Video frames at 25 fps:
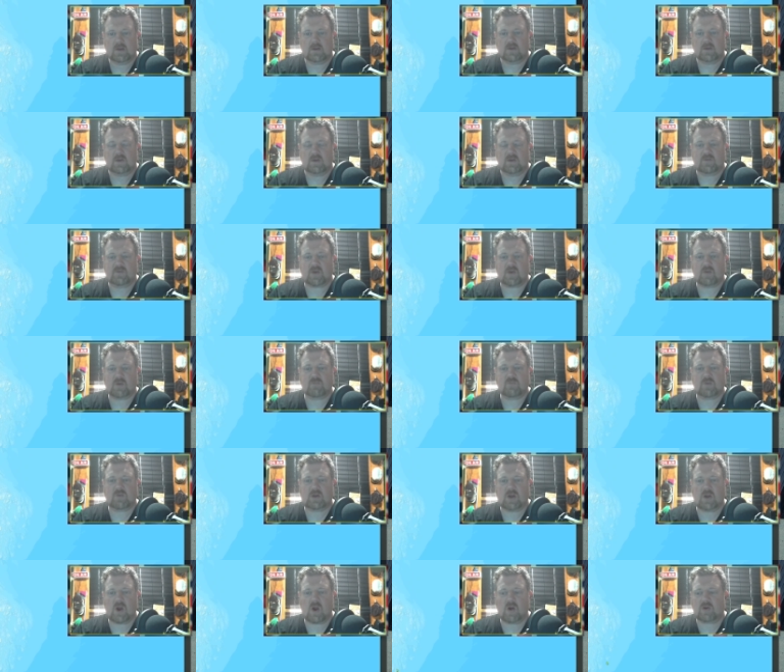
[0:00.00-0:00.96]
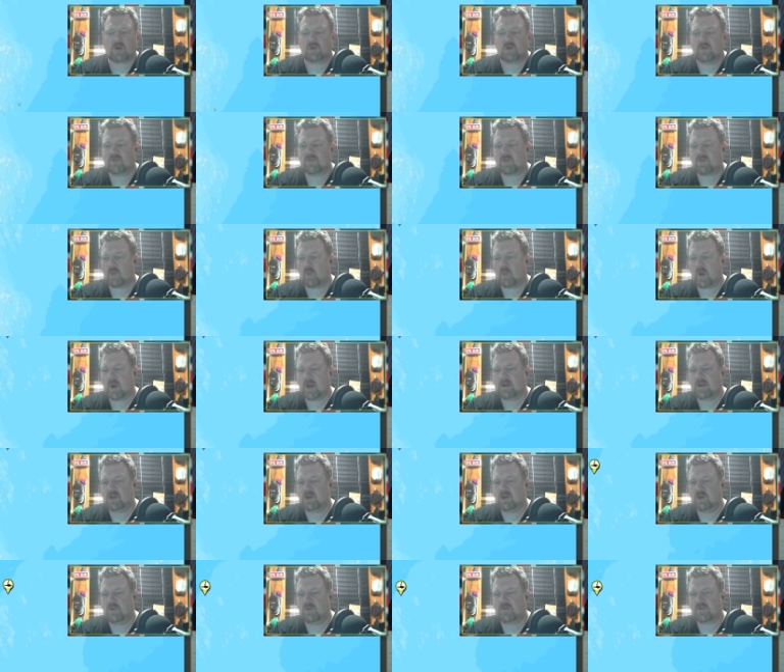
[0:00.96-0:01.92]
So regardless where
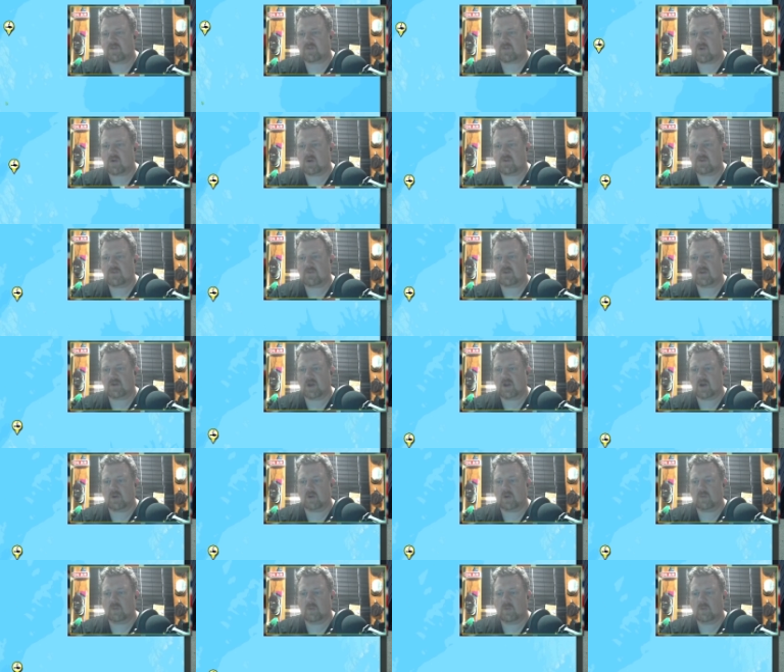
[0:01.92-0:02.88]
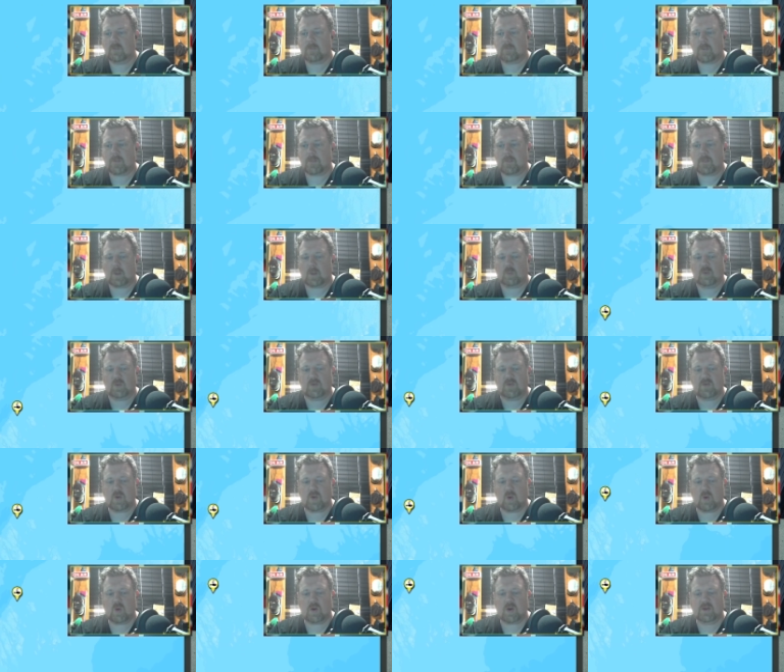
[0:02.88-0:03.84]
you decide to go, with
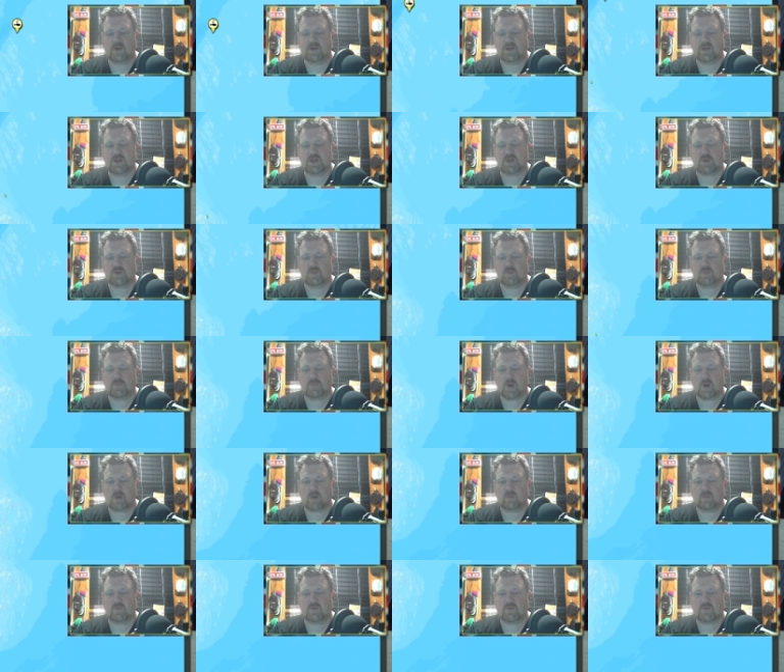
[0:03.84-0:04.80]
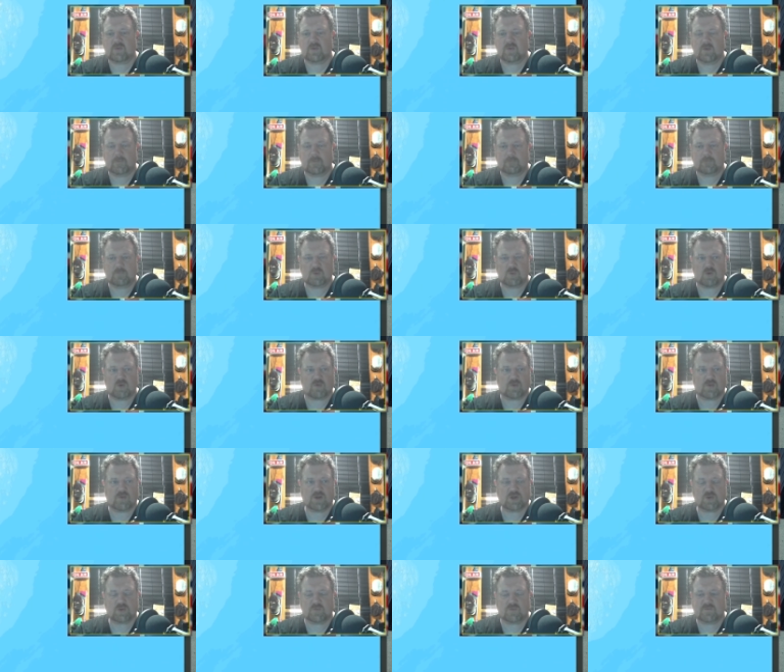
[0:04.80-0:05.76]
your initial boat, your
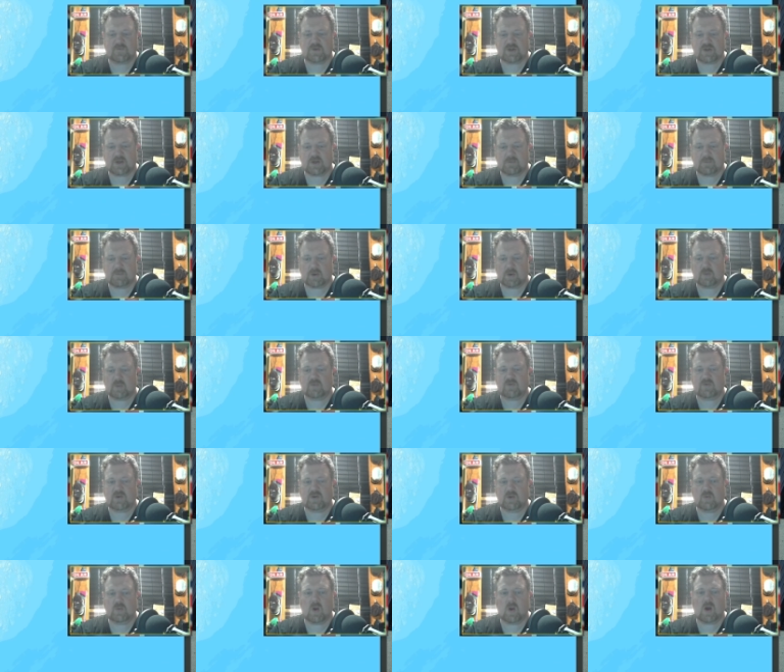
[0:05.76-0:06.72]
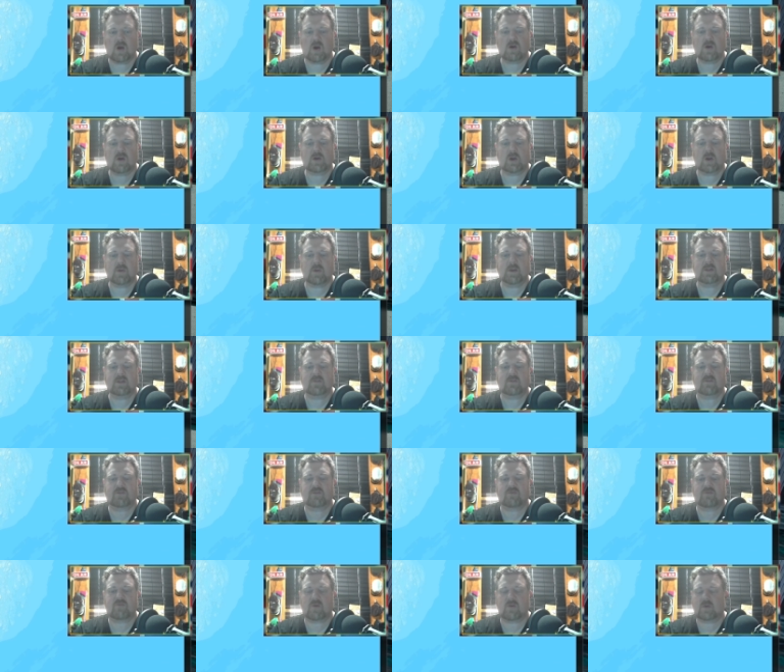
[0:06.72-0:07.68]
initial fishing boat, you are going to
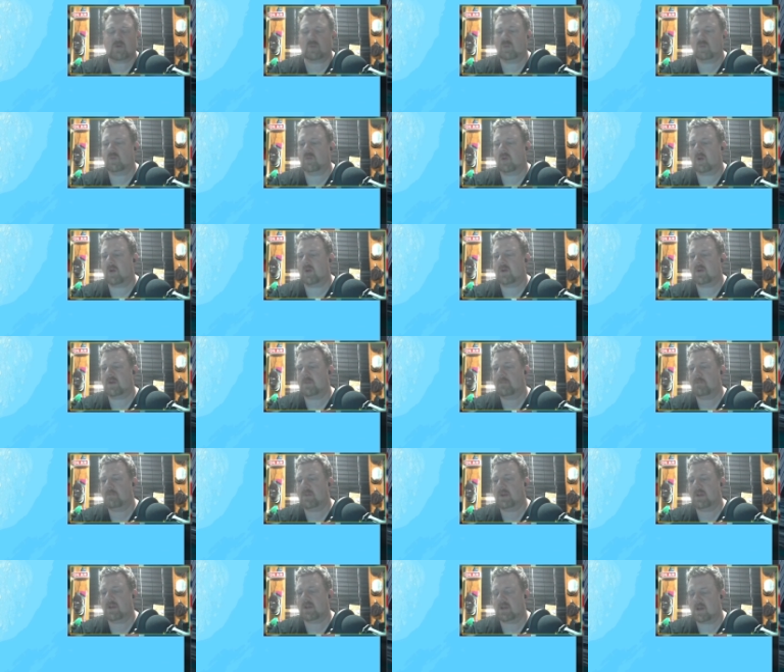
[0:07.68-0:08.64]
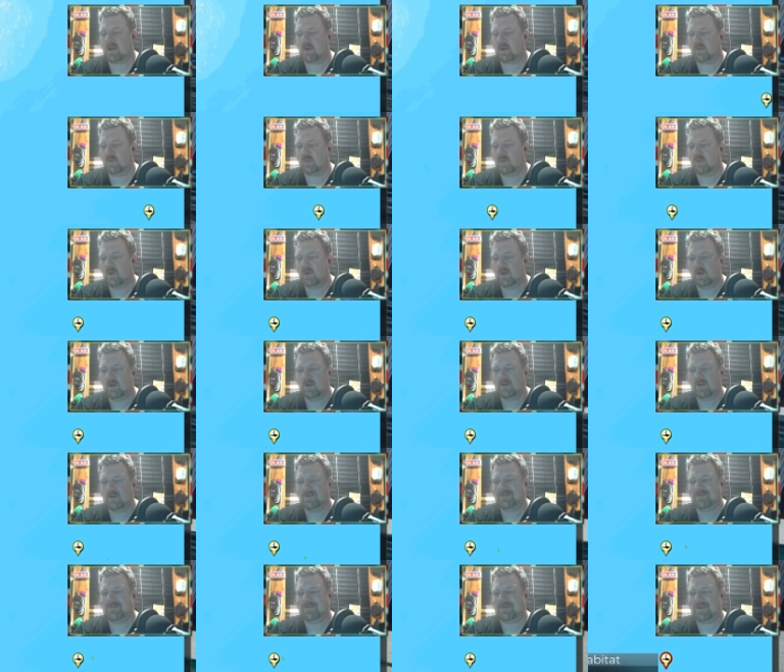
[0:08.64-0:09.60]
struggle like Billio
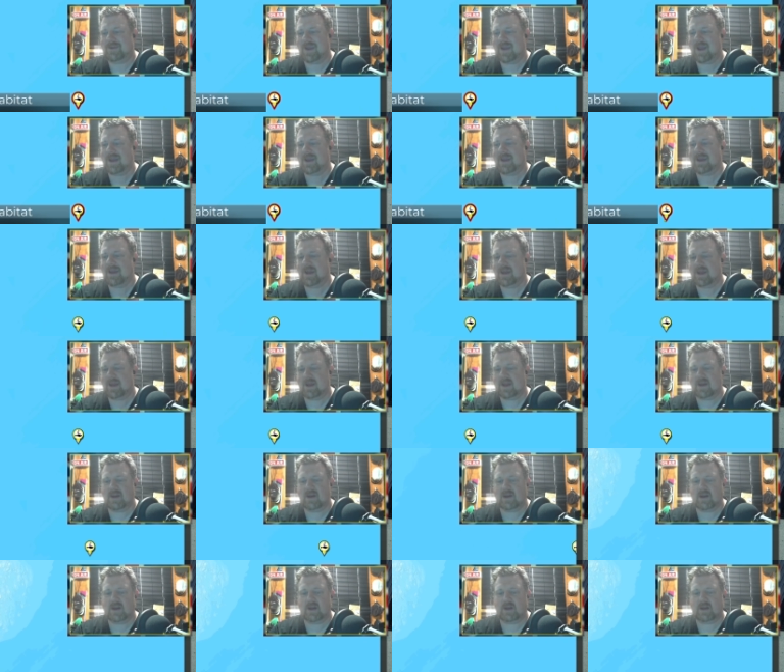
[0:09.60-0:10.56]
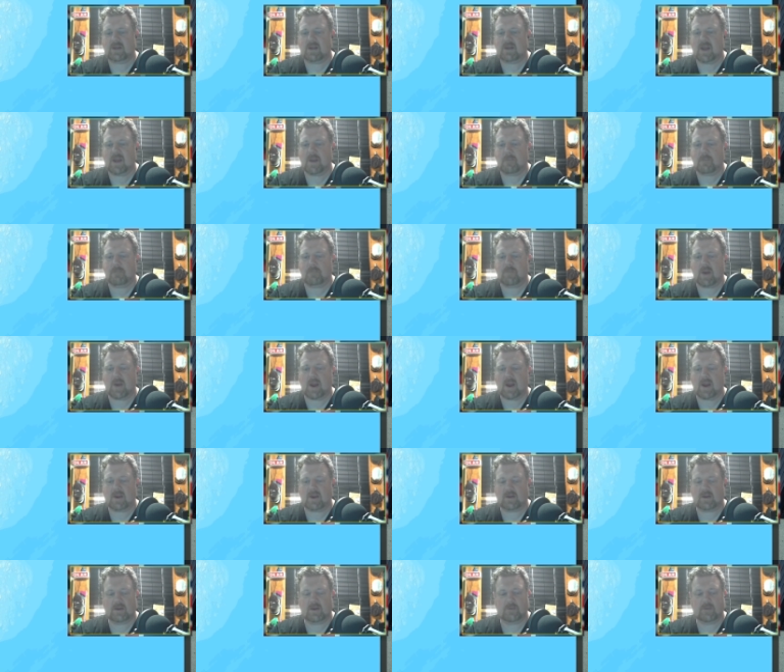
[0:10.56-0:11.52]
to get here and get
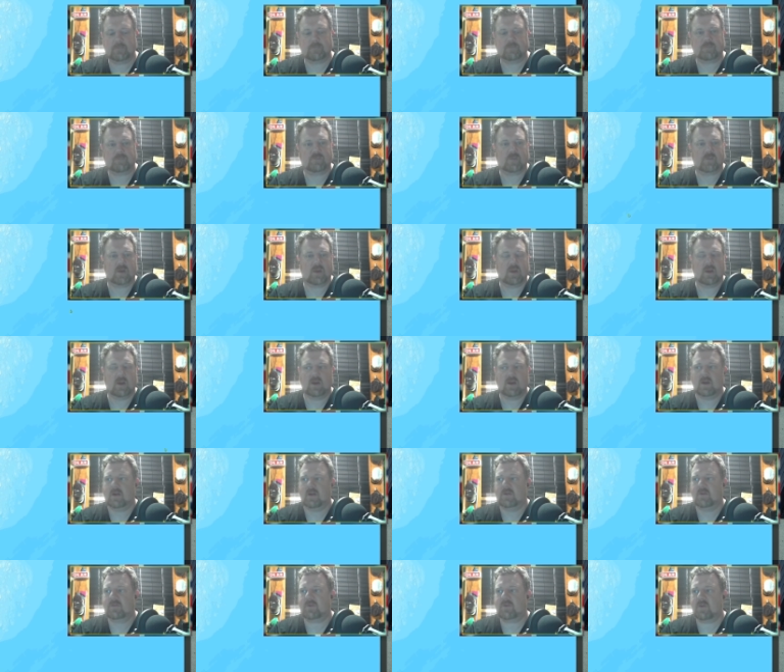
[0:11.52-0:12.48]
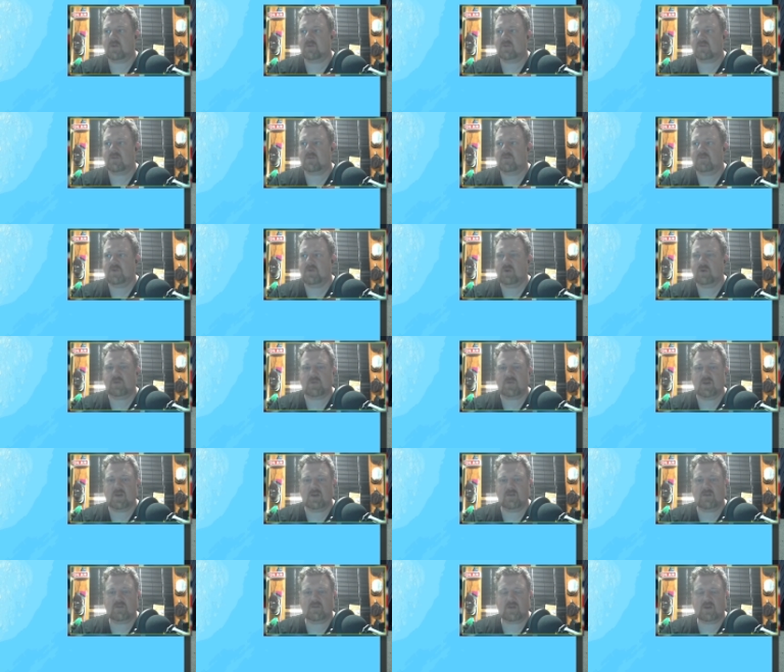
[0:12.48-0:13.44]
back. So there's a few
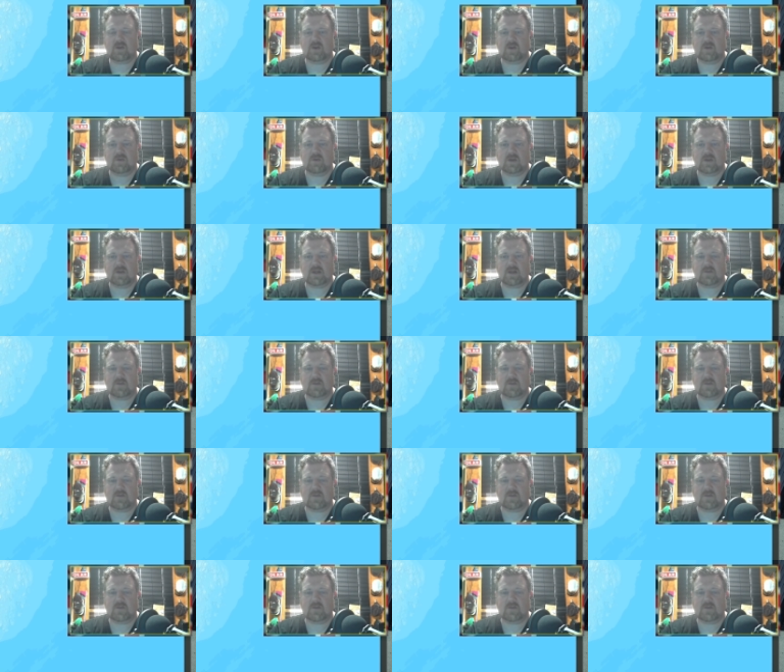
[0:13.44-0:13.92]
things you need